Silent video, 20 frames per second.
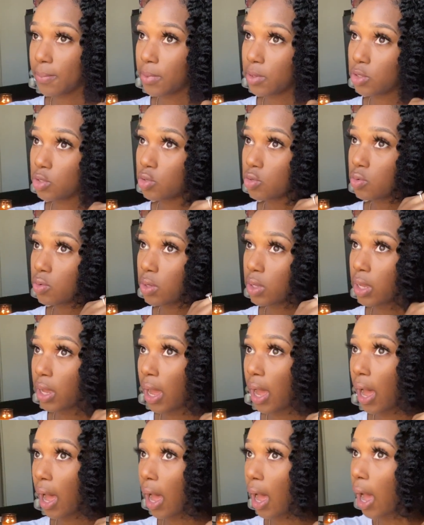but you
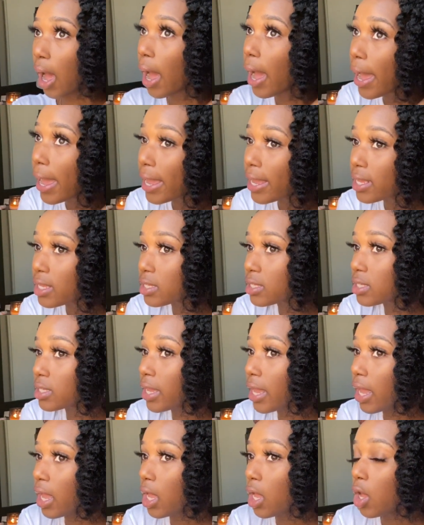guys,
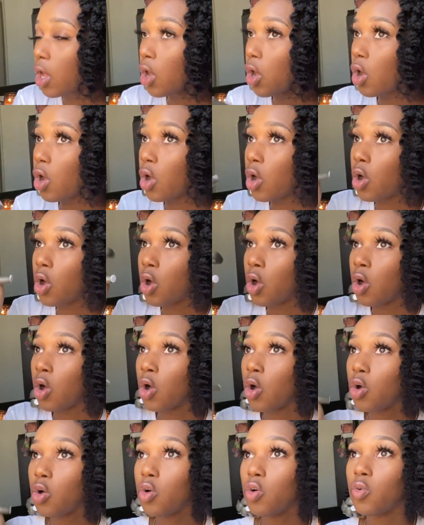
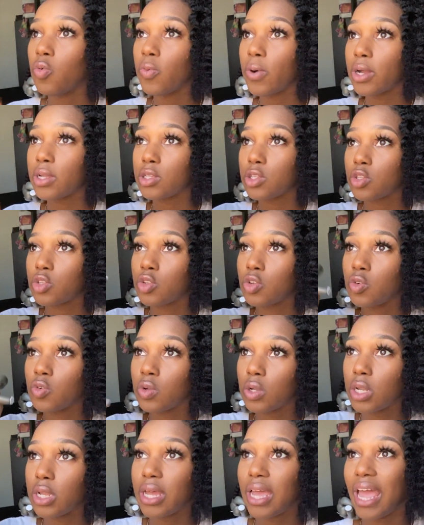who wants to
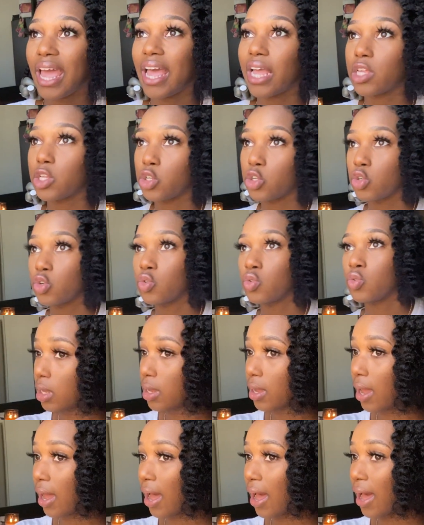look at you?
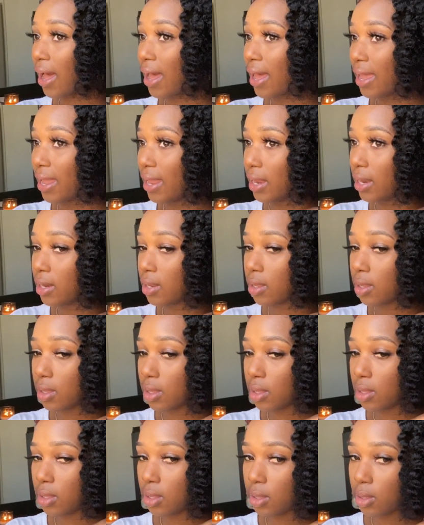Hide.
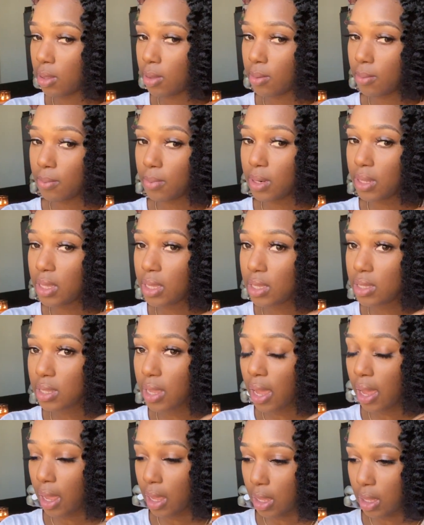Please
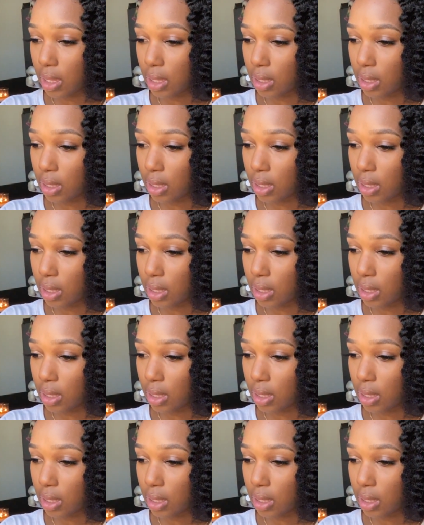hide.